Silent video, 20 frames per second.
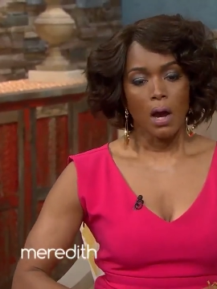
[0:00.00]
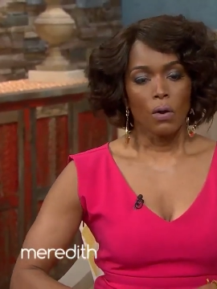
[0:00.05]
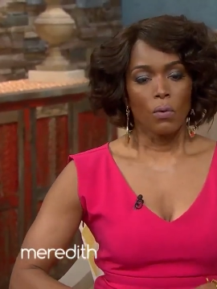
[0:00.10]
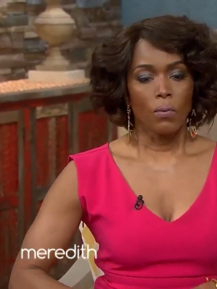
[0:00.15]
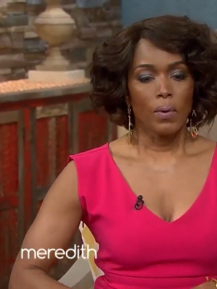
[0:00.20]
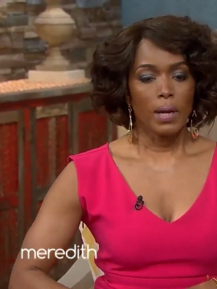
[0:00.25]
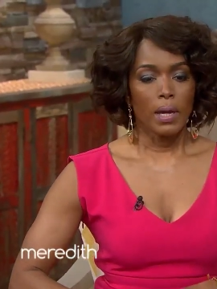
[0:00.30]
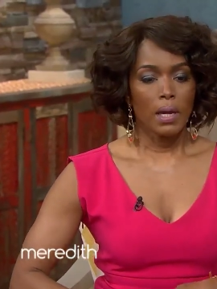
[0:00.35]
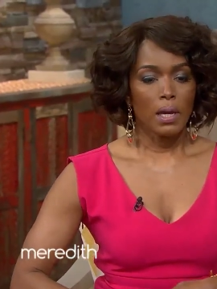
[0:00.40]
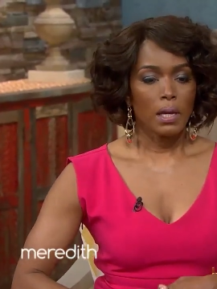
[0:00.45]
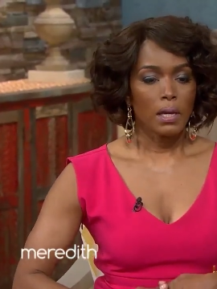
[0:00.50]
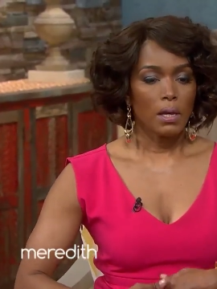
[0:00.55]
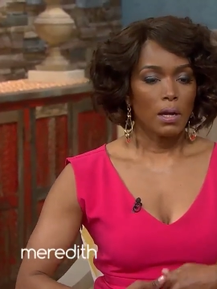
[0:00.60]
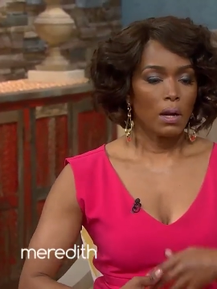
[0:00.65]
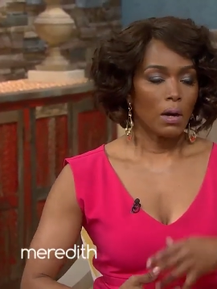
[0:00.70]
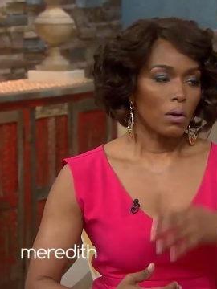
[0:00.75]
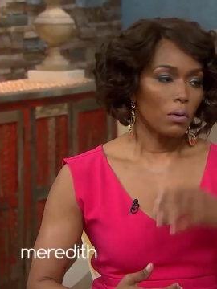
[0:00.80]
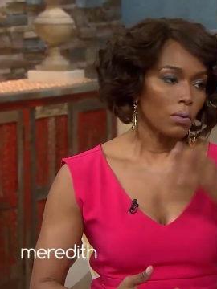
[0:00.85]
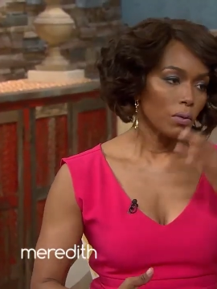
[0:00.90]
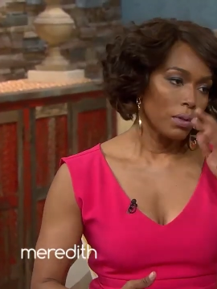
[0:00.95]
we, you
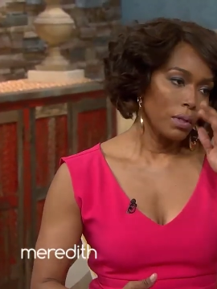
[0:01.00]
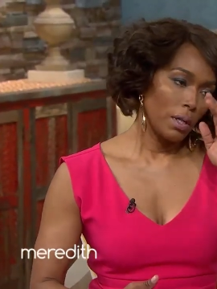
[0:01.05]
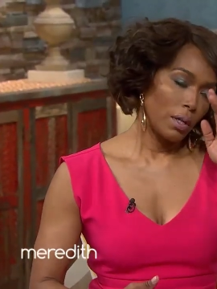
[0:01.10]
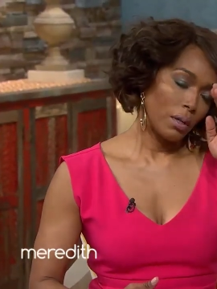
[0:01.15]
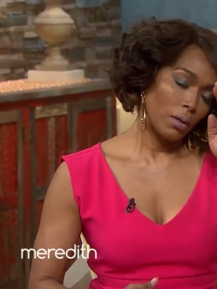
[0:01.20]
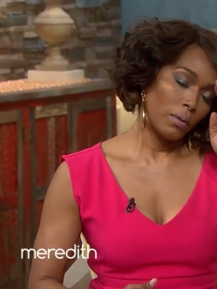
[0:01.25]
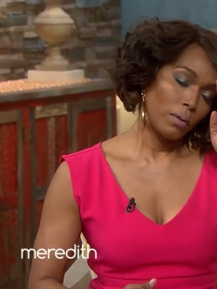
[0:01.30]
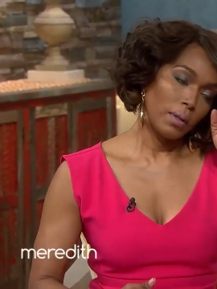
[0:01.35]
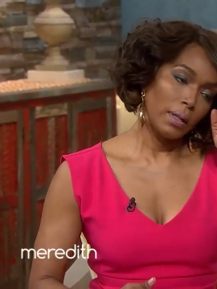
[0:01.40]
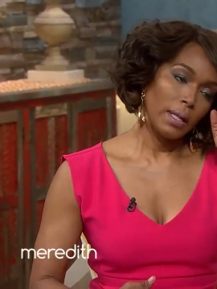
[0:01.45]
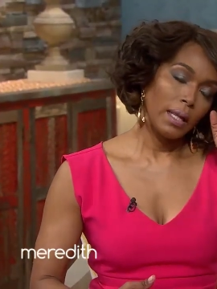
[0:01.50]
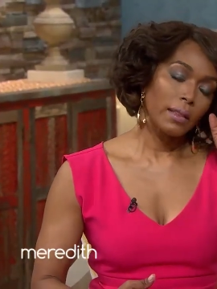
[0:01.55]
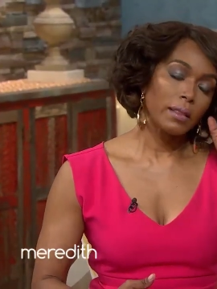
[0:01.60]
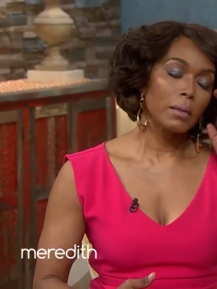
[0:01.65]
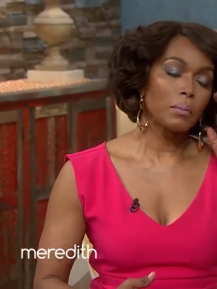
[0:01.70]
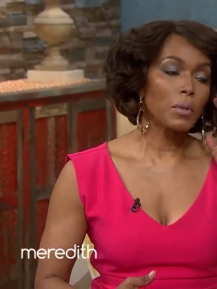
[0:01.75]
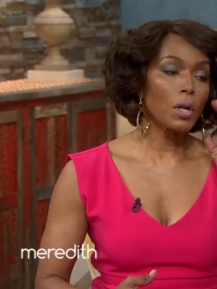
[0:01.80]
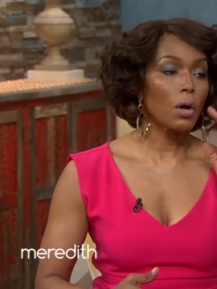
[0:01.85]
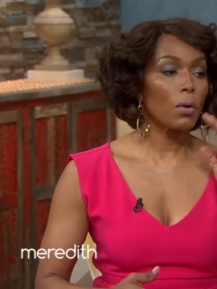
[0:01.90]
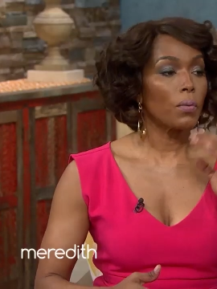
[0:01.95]
know, you know, let
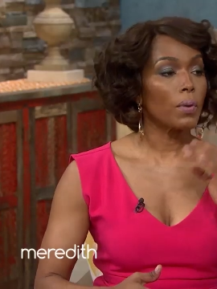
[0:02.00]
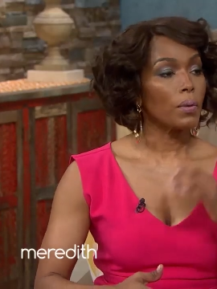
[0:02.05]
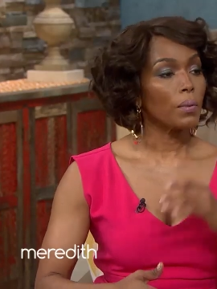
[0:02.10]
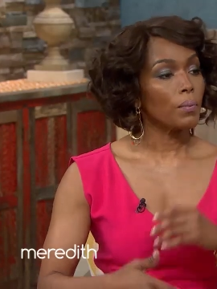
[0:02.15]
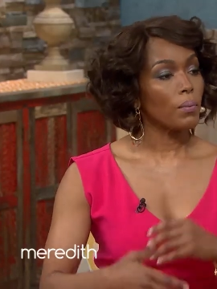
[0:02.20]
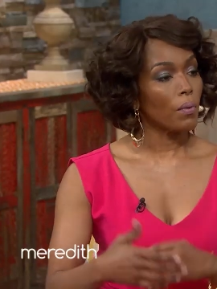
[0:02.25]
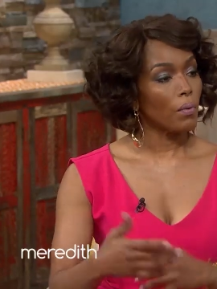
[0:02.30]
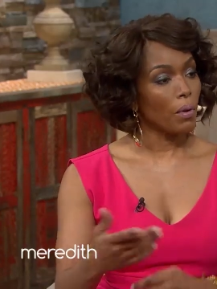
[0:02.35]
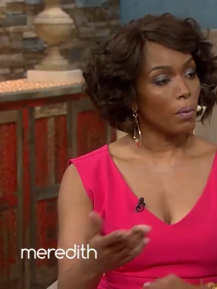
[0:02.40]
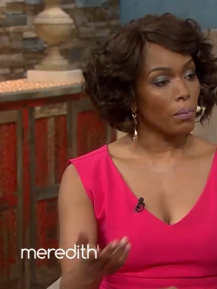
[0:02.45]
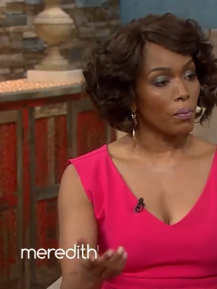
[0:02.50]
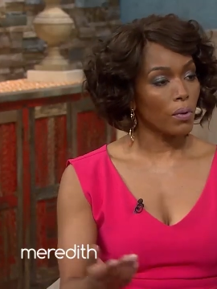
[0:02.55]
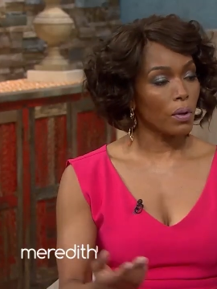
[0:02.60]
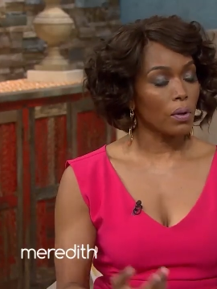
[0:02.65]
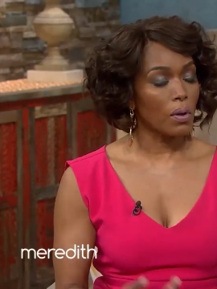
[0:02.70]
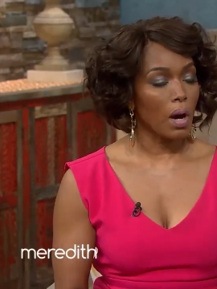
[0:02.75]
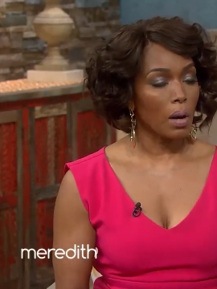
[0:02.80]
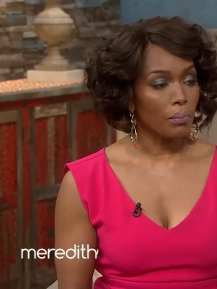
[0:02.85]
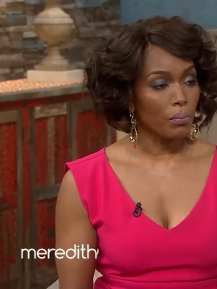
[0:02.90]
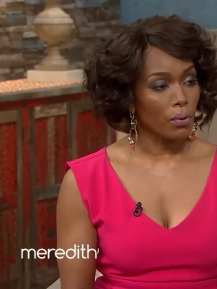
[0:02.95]
them know we appro
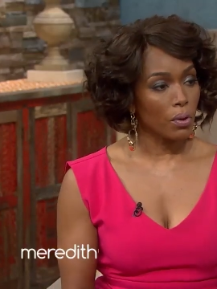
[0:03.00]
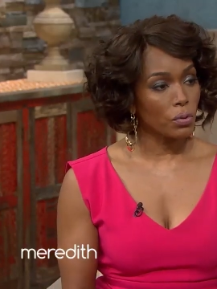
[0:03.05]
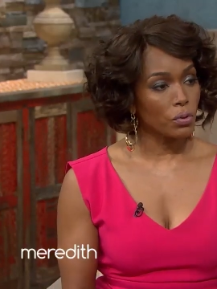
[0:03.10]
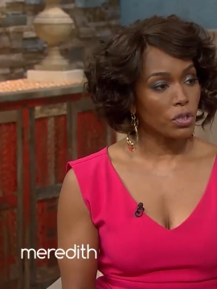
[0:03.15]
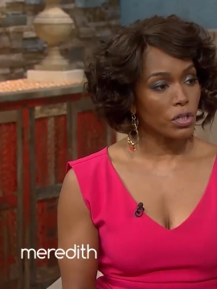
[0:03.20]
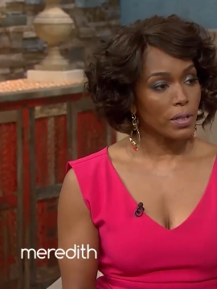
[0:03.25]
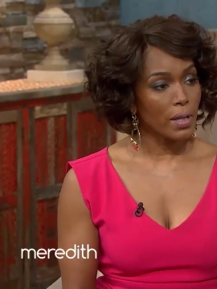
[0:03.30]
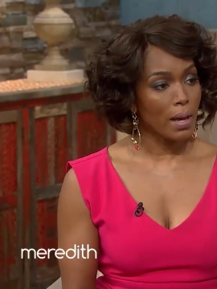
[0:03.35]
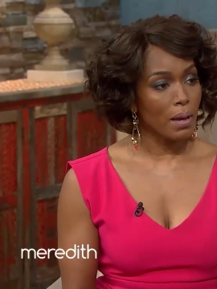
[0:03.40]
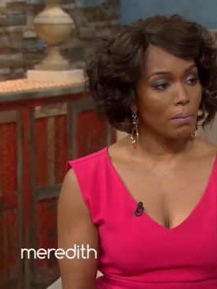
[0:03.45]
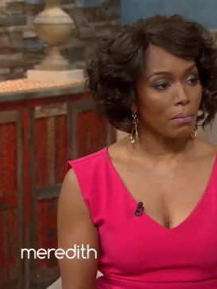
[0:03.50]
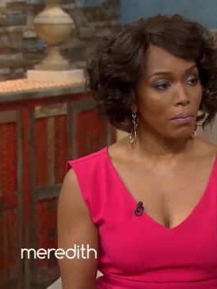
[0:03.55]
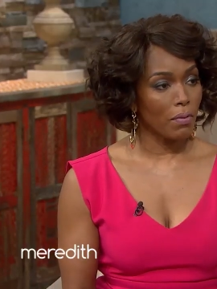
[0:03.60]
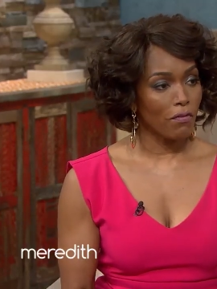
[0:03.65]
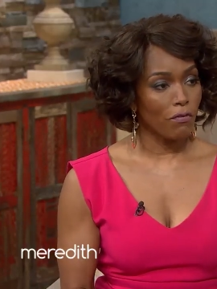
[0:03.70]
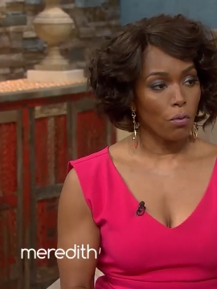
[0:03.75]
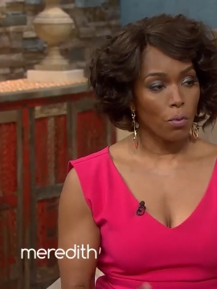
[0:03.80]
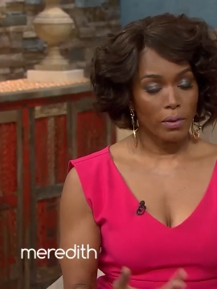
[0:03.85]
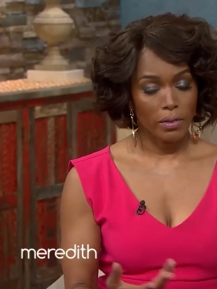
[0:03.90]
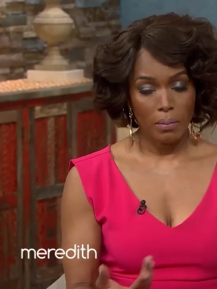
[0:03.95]
approach them
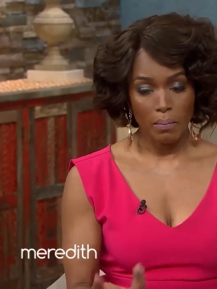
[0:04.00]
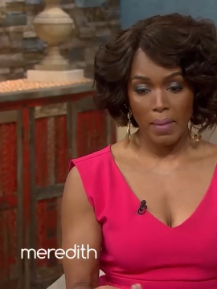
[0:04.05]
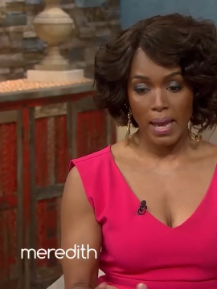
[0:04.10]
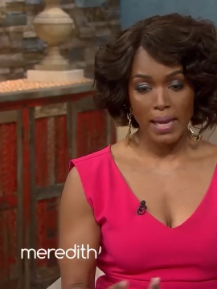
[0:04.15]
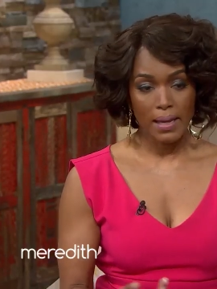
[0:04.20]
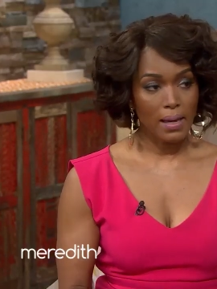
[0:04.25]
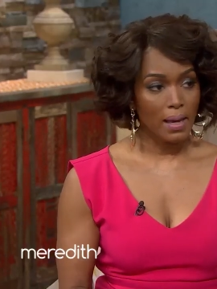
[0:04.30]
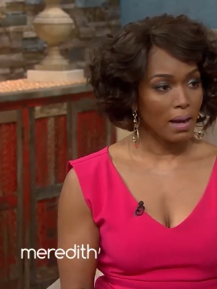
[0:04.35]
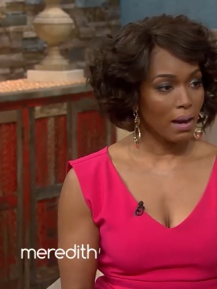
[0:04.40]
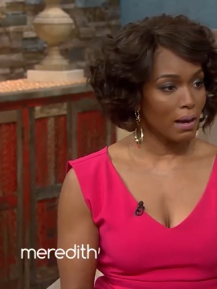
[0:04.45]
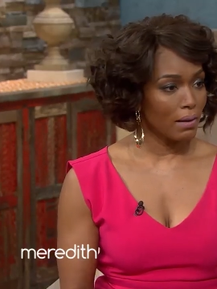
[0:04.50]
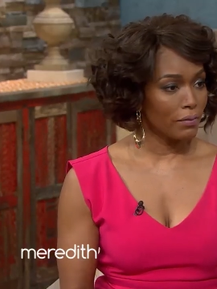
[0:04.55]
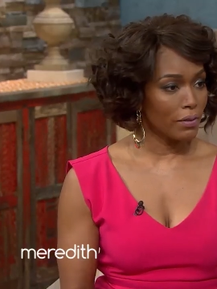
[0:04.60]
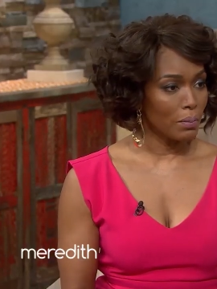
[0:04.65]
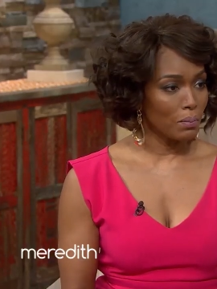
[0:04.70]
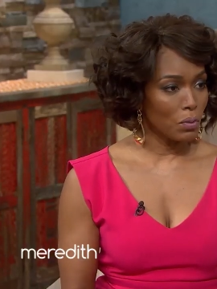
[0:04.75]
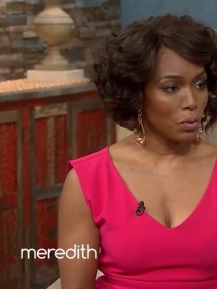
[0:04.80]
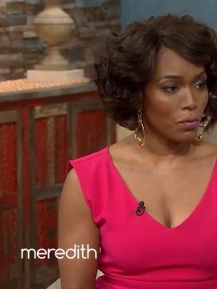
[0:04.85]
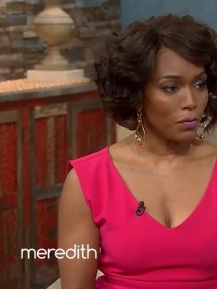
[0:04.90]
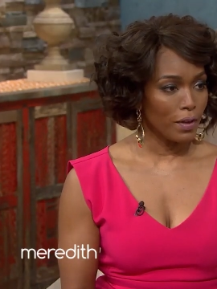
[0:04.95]
before the making of the
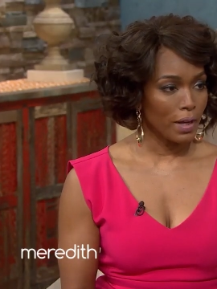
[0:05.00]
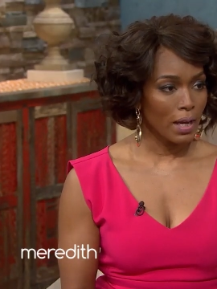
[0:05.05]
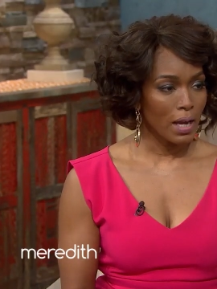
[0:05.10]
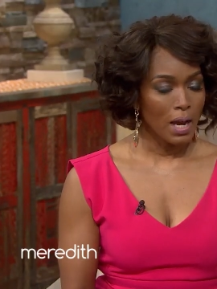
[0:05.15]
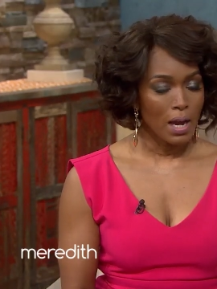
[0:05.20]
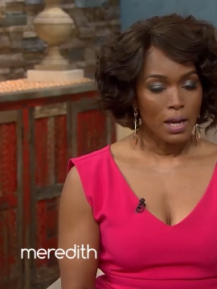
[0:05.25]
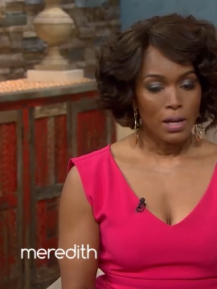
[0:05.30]
movie.